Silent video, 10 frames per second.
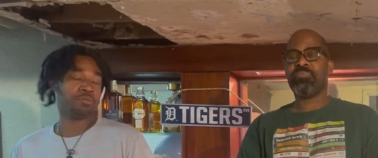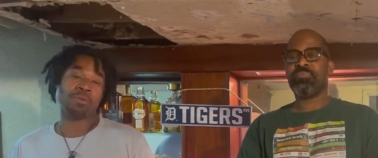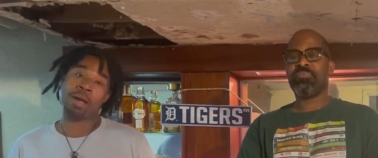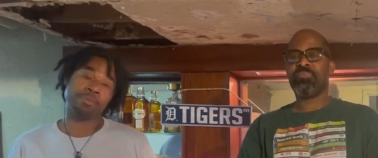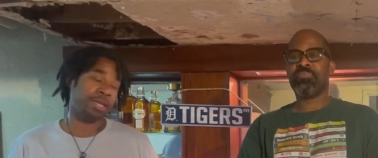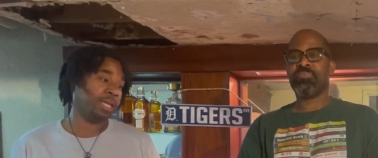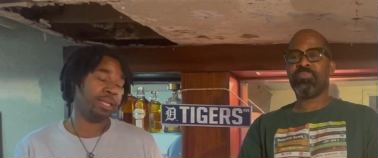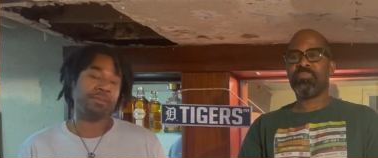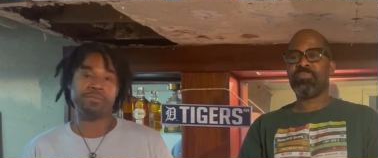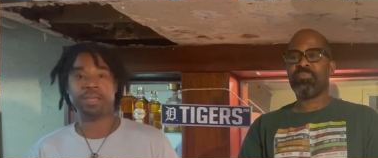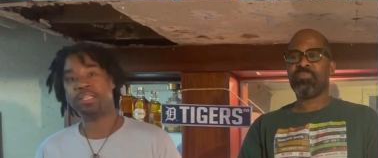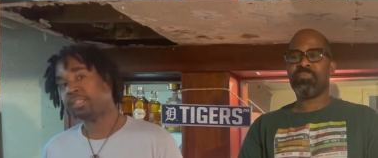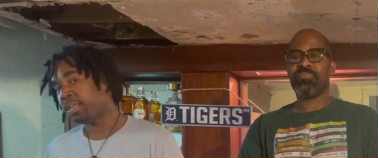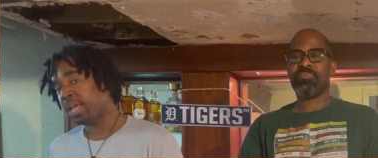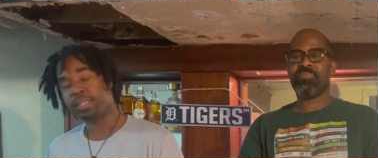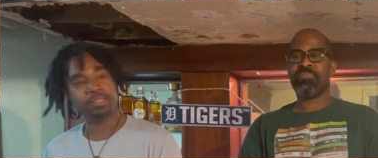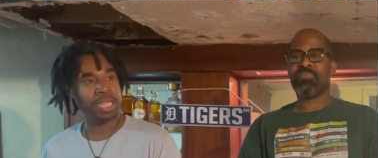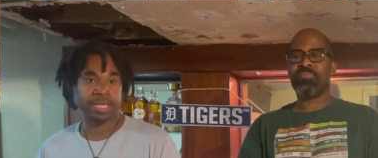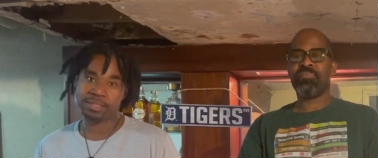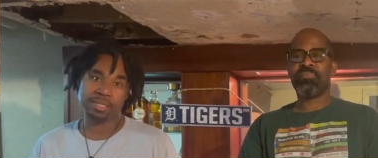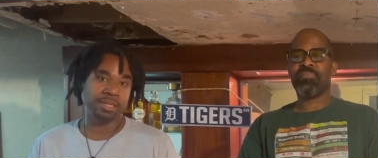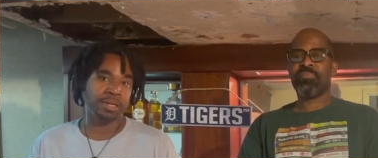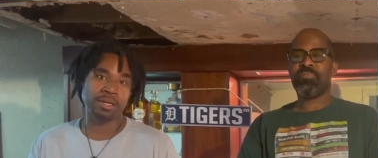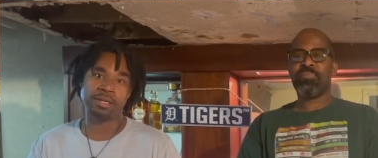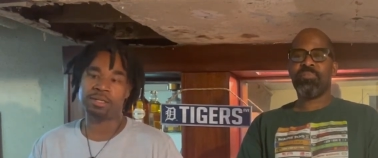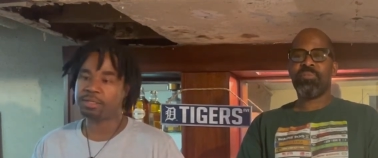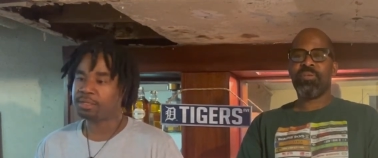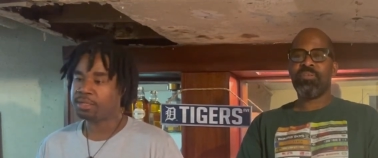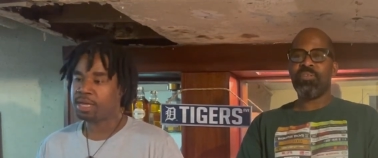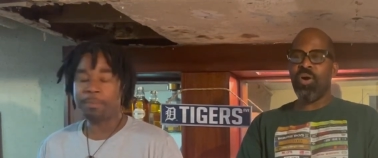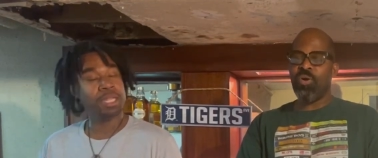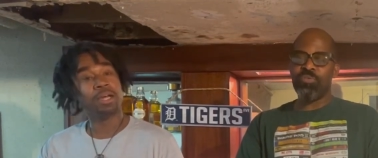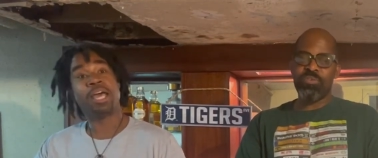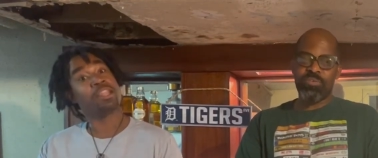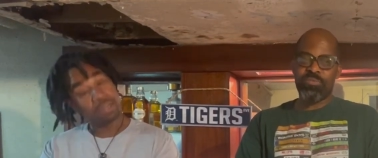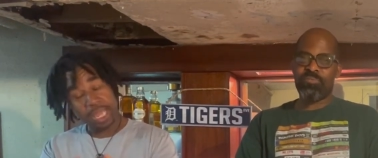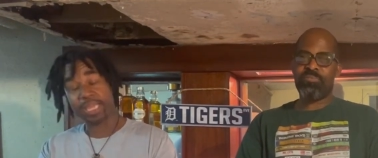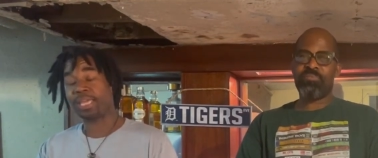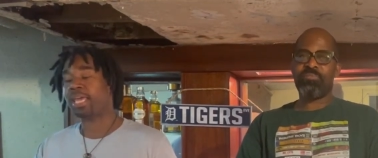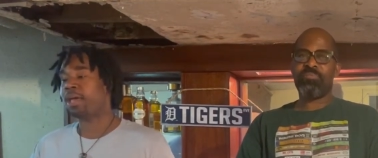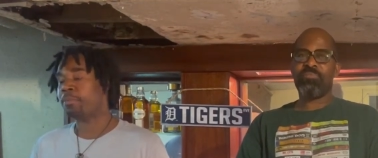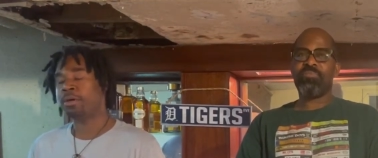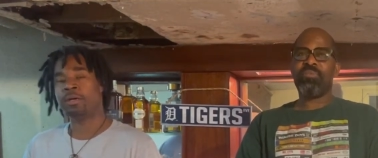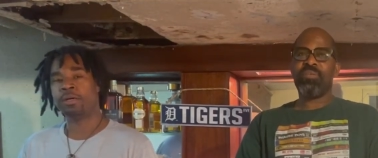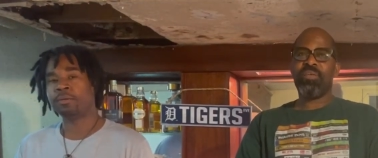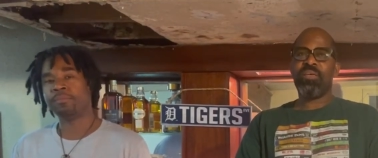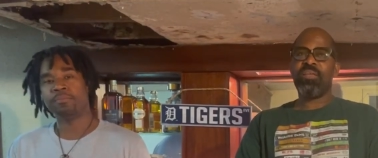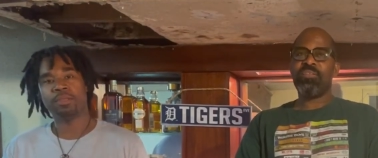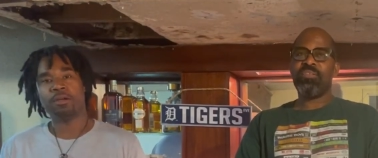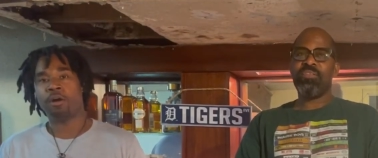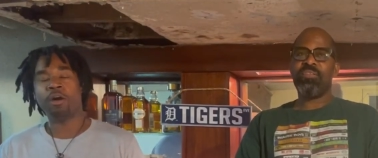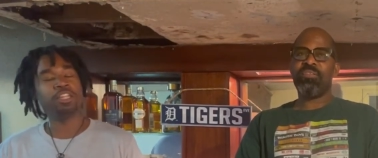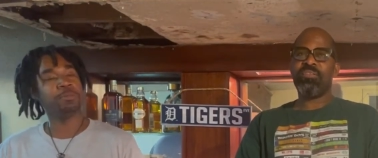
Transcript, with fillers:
Speaker 1: of Robert Englund, fans of Nancy, uh, I mean uh, Heather Langenkamp, um, all these